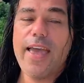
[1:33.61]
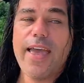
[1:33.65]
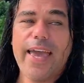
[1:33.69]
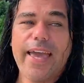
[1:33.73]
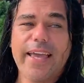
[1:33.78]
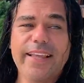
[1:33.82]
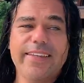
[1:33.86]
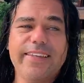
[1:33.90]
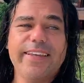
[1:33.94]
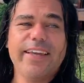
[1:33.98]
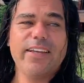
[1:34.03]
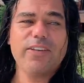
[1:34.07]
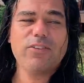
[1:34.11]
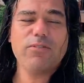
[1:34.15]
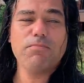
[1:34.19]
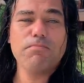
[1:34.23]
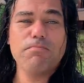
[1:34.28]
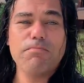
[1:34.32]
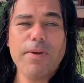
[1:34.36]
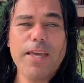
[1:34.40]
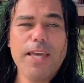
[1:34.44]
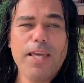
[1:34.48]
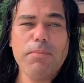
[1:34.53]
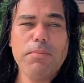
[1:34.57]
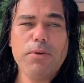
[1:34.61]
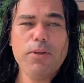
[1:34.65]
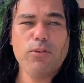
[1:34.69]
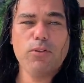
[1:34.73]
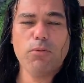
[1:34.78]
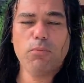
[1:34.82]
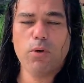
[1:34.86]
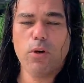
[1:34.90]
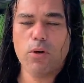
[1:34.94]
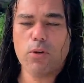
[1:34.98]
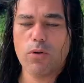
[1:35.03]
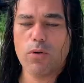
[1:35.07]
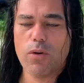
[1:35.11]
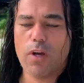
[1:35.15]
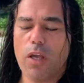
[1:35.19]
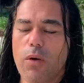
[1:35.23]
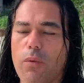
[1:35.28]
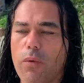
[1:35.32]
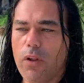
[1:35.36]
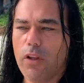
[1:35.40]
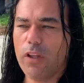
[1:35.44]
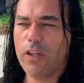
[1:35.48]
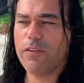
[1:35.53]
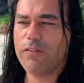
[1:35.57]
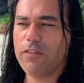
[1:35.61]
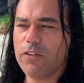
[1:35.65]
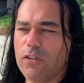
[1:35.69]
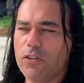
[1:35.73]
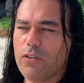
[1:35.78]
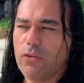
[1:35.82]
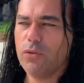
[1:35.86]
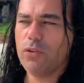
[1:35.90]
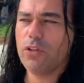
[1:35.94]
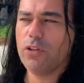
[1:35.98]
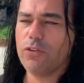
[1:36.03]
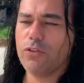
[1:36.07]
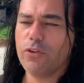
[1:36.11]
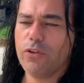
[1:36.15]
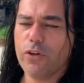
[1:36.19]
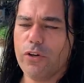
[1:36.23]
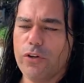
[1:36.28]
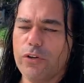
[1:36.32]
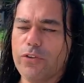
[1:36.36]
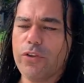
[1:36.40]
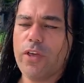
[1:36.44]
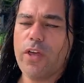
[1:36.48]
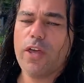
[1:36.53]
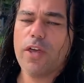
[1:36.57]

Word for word: and yes, maybe tomorrow I will even do the third